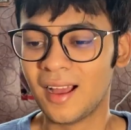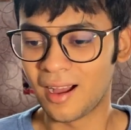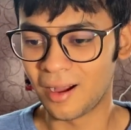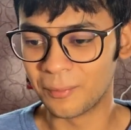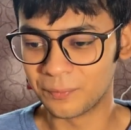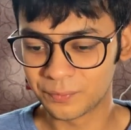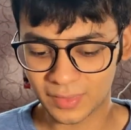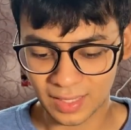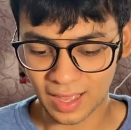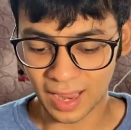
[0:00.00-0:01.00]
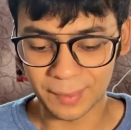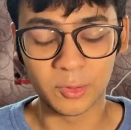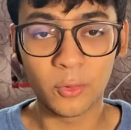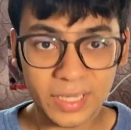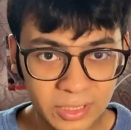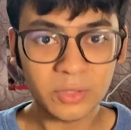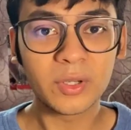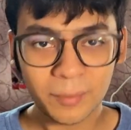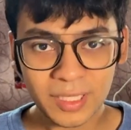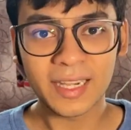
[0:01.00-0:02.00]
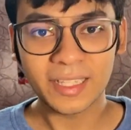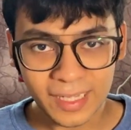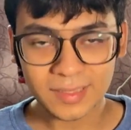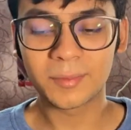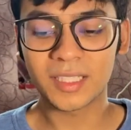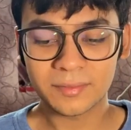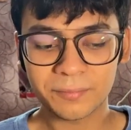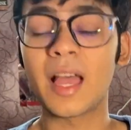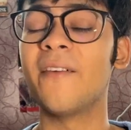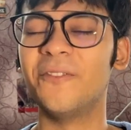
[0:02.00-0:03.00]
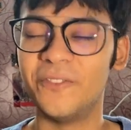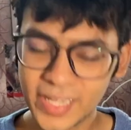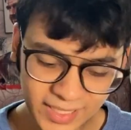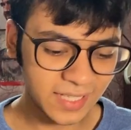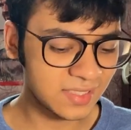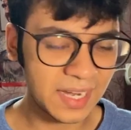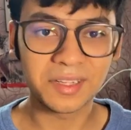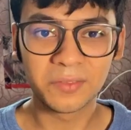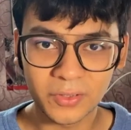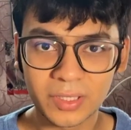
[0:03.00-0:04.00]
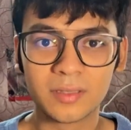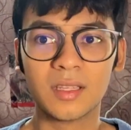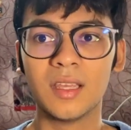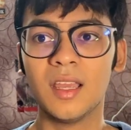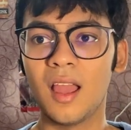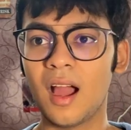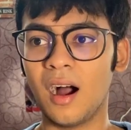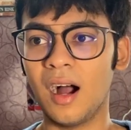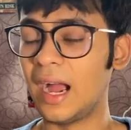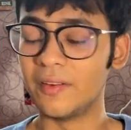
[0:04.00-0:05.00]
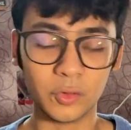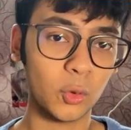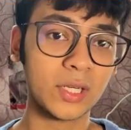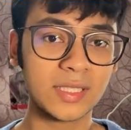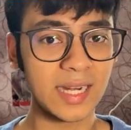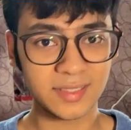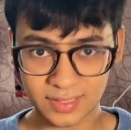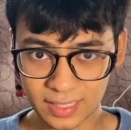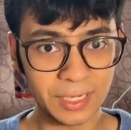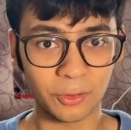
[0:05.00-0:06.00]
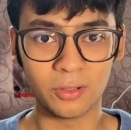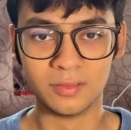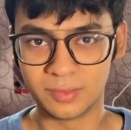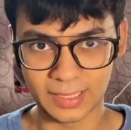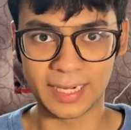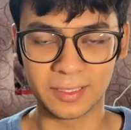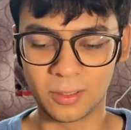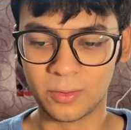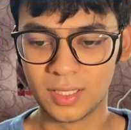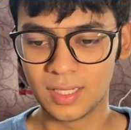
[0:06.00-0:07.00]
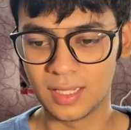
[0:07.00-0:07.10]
I am going to IIIT Hyderabad. I'm very excited for it. I have no regrets at all right now.